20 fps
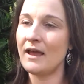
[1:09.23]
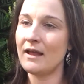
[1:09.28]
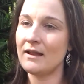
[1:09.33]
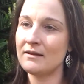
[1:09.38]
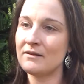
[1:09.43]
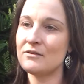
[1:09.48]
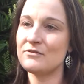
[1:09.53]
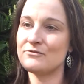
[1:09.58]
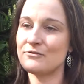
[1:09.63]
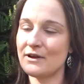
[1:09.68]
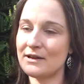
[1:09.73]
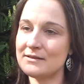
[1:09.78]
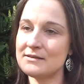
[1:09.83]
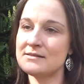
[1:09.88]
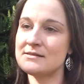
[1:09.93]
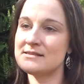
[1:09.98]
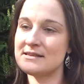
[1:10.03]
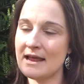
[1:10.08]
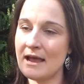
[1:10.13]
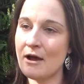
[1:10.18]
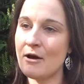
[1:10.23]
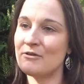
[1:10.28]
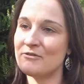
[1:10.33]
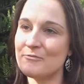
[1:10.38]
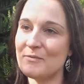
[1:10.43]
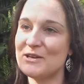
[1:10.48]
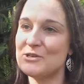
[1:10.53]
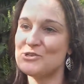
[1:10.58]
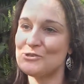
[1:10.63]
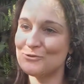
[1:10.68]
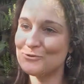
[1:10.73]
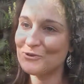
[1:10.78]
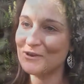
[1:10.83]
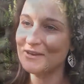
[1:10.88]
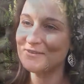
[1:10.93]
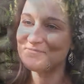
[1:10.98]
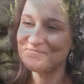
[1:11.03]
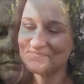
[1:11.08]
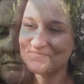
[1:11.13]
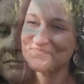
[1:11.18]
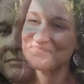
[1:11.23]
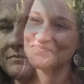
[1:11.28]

and the friends now of my children.